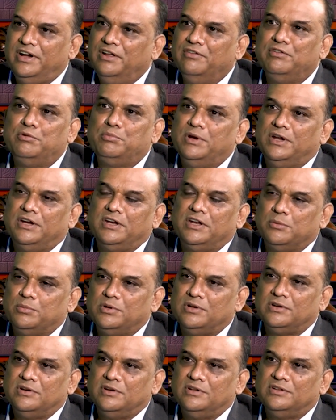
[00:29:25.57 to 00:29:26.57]
day we play
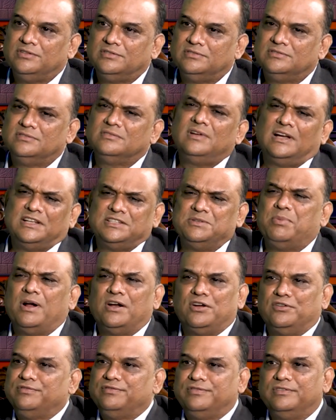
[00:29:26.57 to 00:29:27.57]
table tennis as a
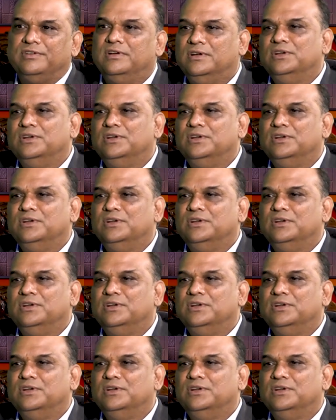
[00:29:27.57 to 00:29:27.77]
part of